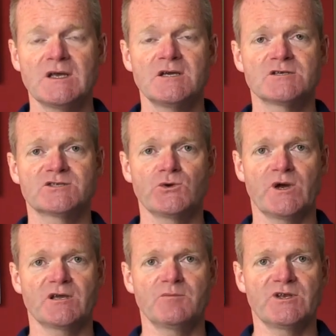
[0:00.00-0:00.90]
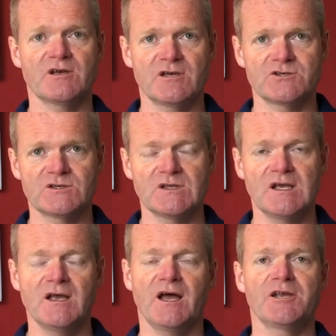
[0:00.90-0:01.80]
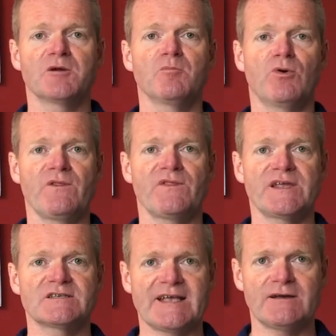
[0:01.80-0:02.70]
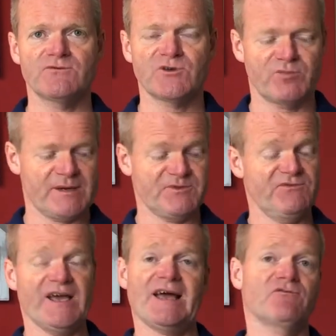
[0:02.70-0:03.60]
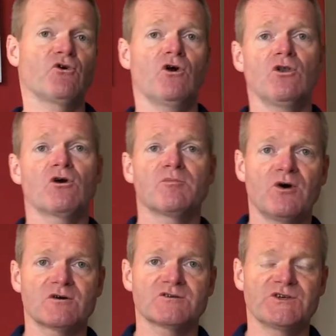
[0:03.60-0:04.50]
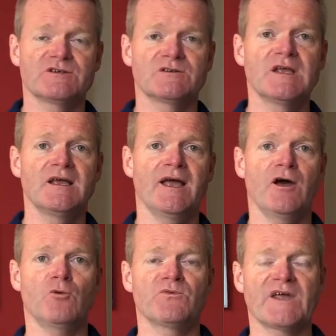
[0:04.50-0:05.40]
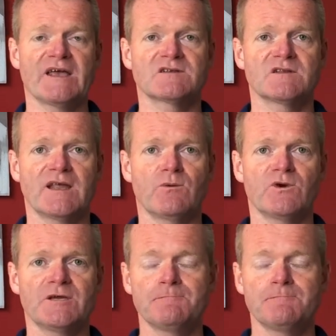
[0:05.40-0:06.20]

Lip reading: It's two-way communication, and you can point things out. So perhaps if you have got a lockbox, you can help the guest in that way.